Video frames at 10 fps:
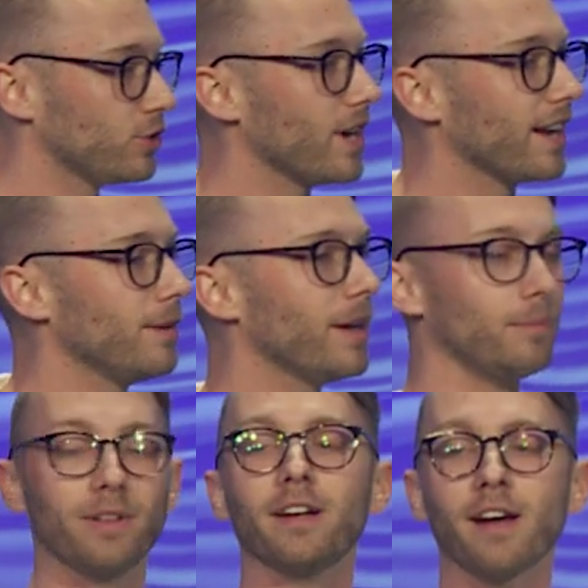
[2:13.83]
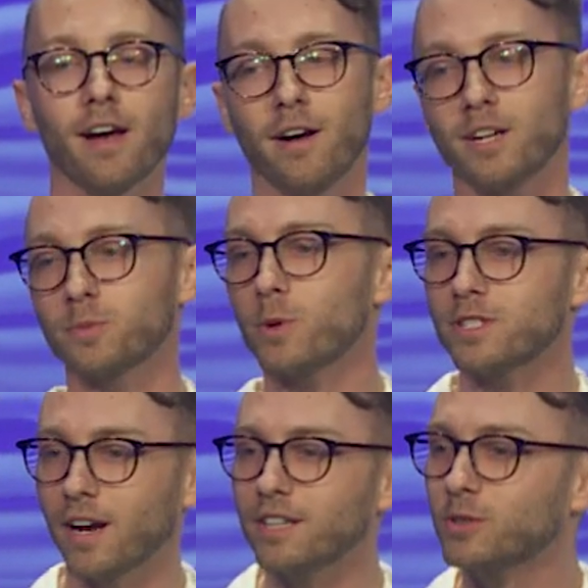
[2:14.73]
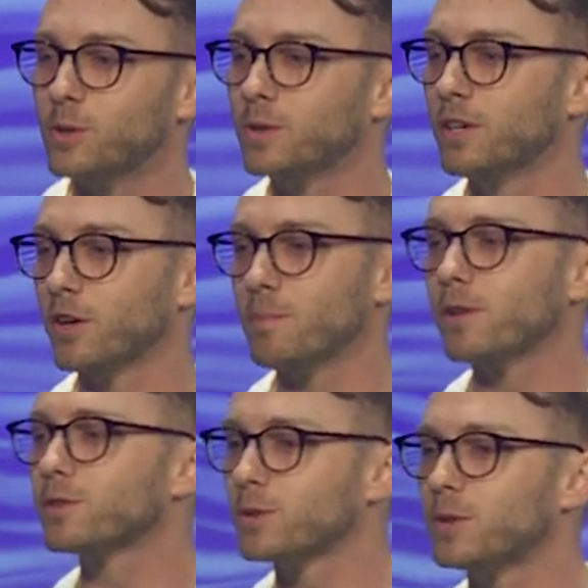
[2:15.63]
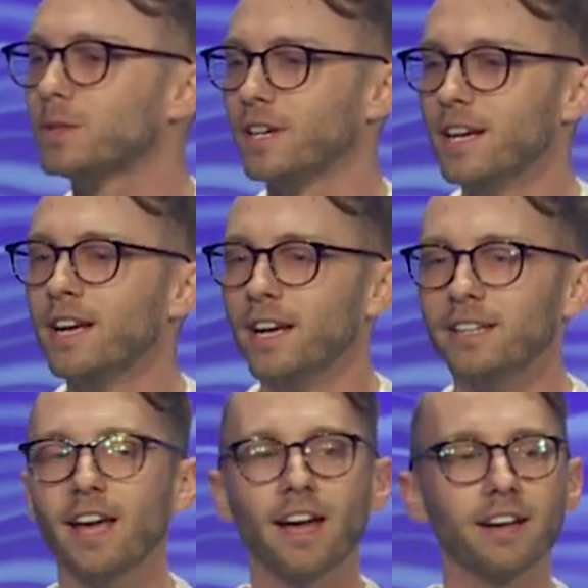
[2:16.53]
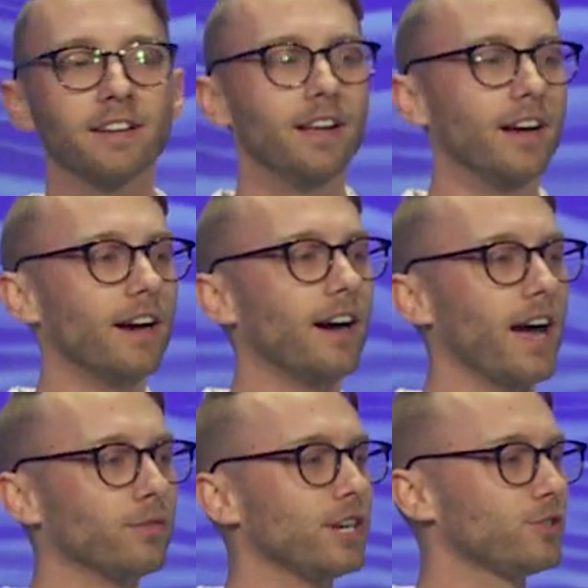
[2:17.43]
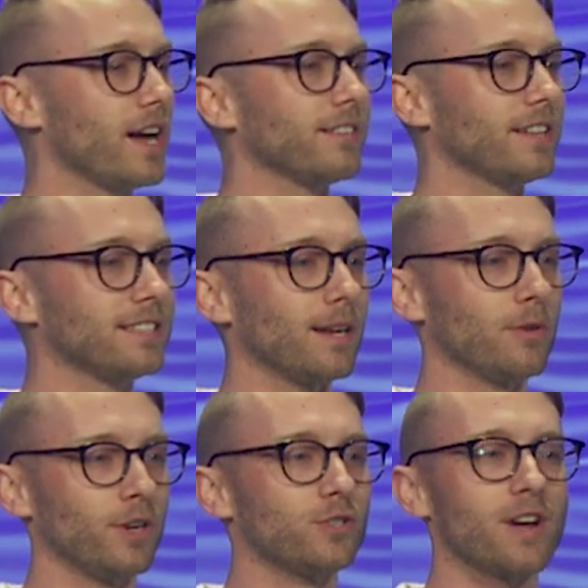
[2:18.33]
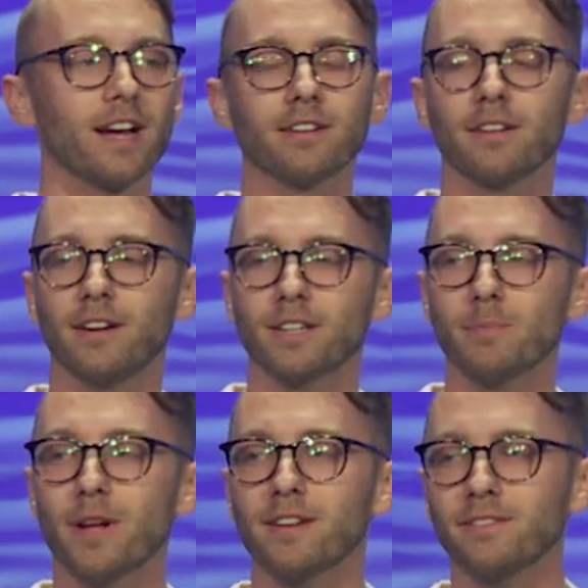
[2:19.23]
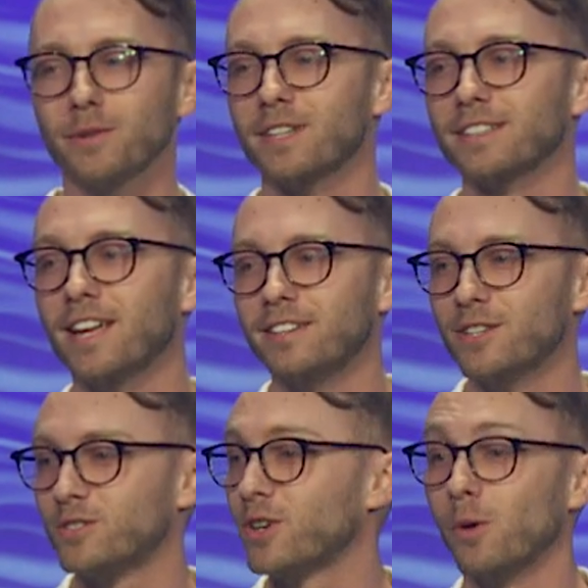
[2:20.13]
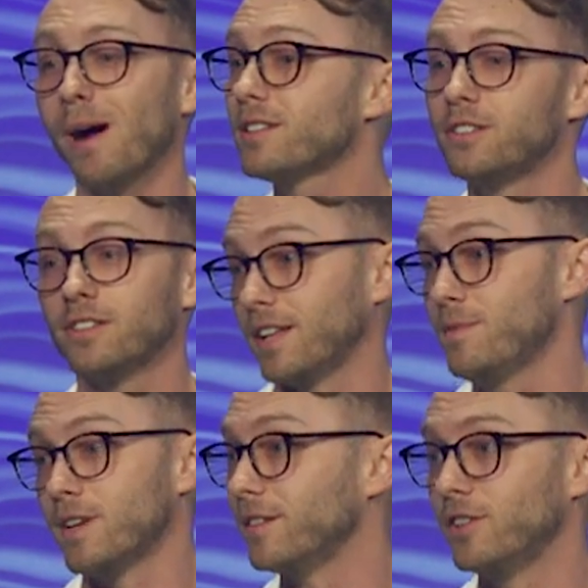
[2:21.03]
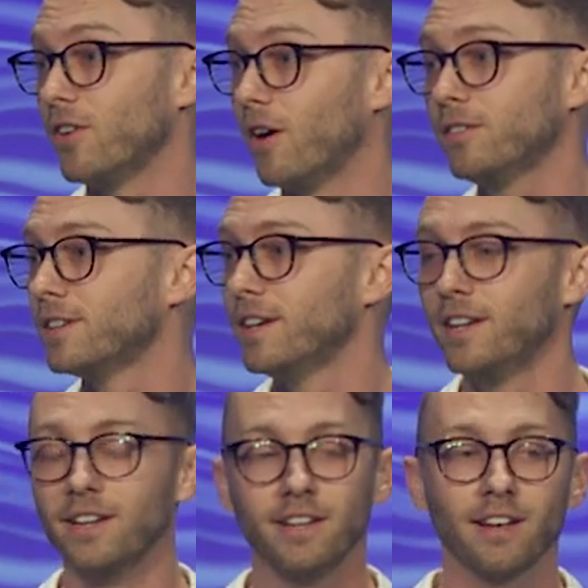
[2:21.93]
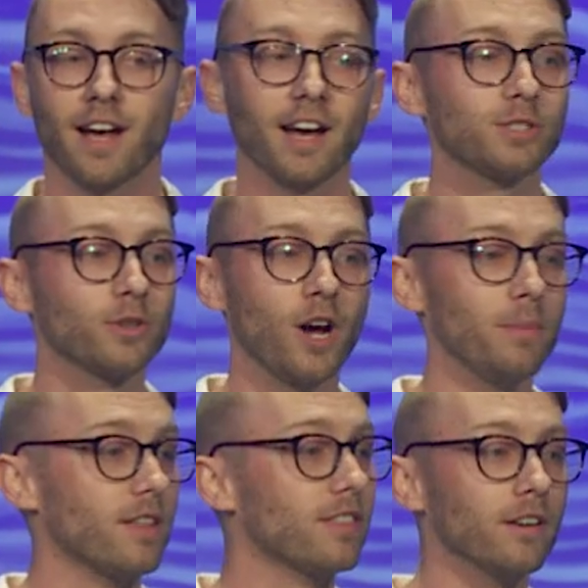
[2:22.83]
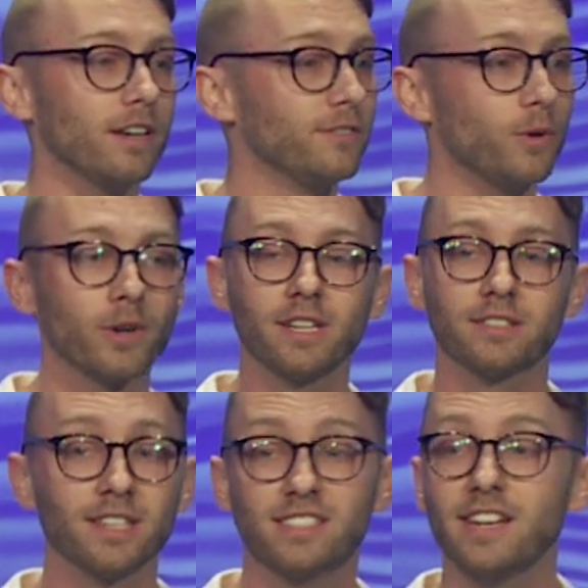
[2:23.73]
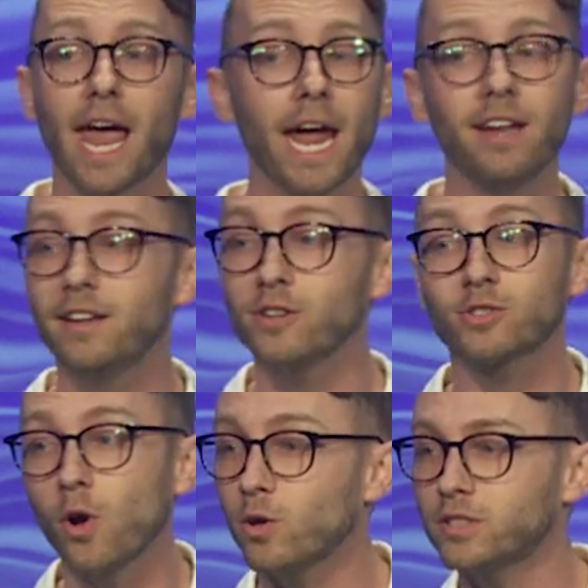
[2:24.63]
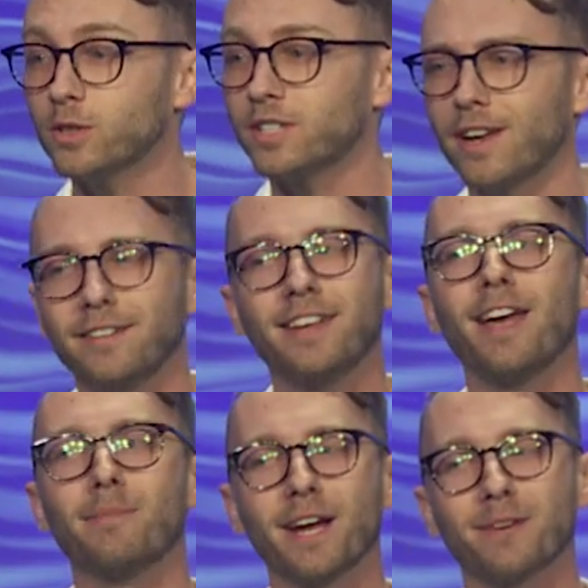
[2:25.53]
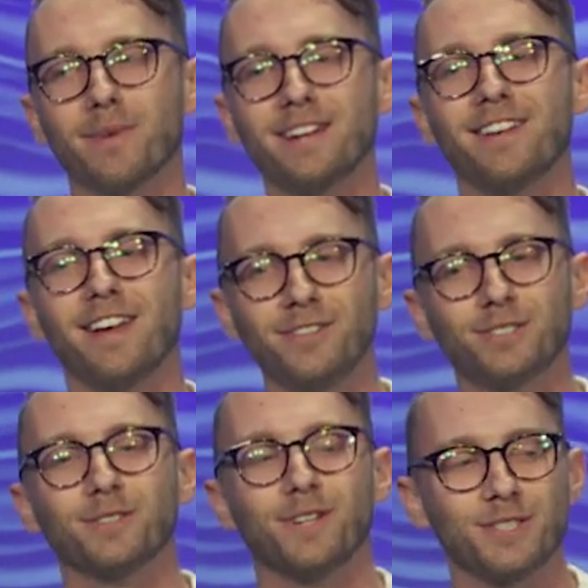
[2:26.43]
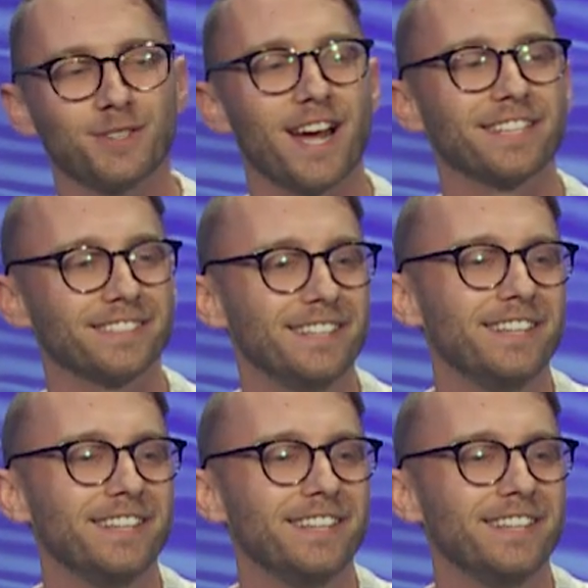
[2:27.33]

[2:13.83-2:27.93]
track. Anybody play uh, sports in high school or middle school? Yeah, uh, I ran track. The last time I ran track uh, competitively was like 10 years ago, but I still claim it, you know? I swear I'll be 30, 40, 60, 80 years old still saying, yeah, back in my day, I used to run track.